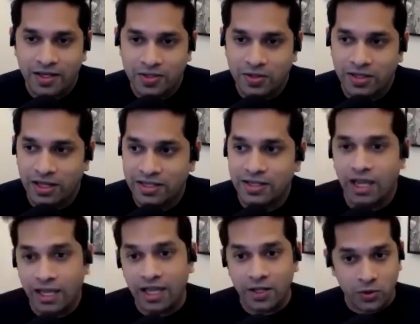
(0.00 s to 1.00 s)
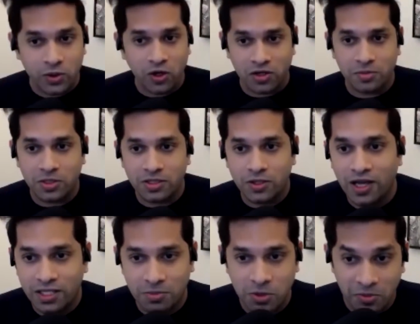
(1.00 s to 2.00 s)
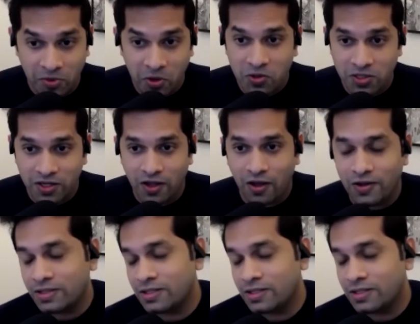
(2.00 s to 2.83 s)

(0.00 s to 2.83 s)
So that's again, you asked about the pros and cons.